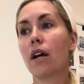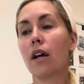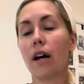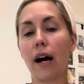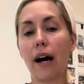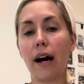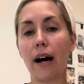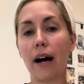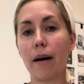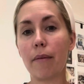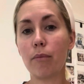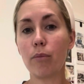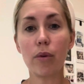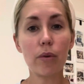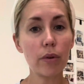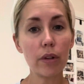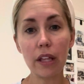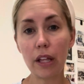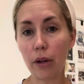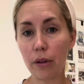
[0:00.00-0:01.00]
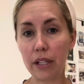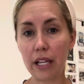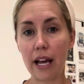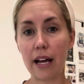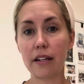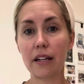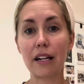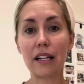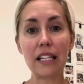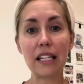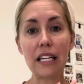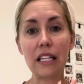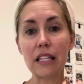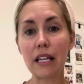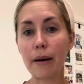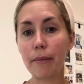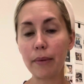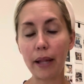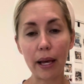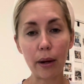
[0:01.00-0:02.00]
we really only had to clean
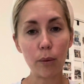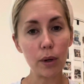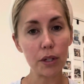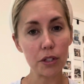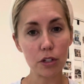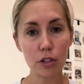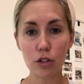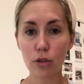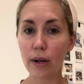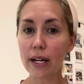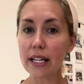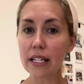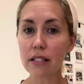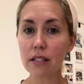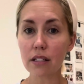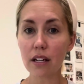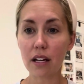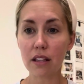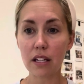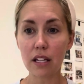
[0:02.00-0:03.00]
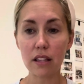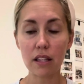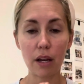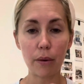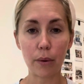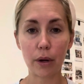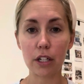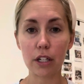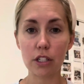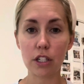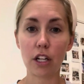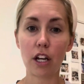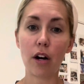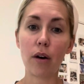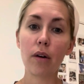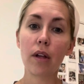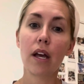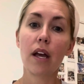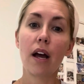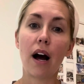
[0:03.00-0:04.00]
them like once or twice, and then they were good to go.
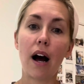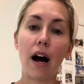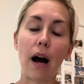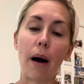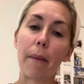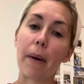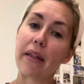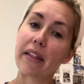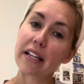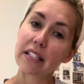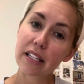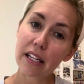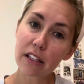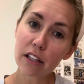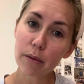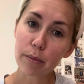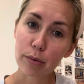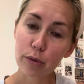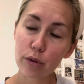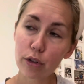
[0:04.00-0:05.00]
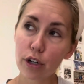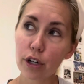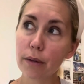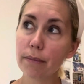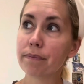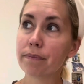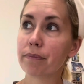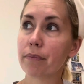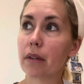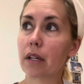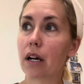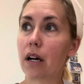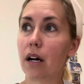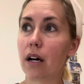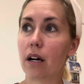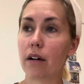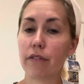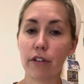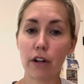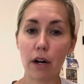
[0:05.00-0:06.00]
And they stayed in the brooder
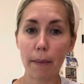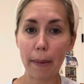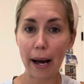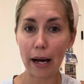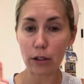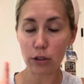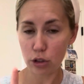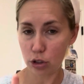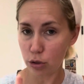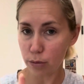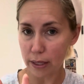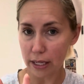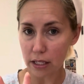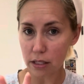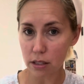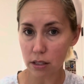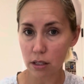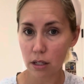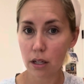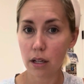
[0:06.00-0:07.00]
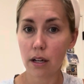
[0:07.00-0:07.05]
for about 2 weeks.